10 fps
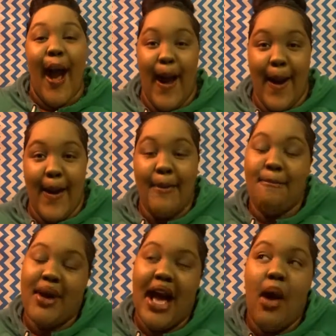
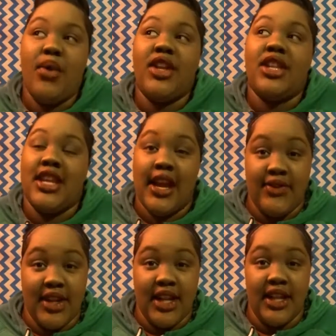um but i will
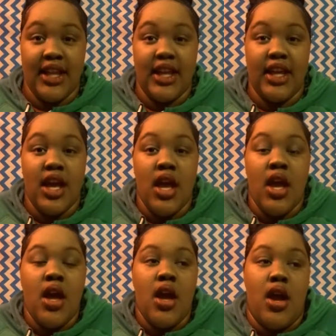definitely
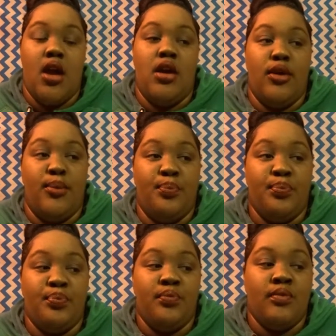um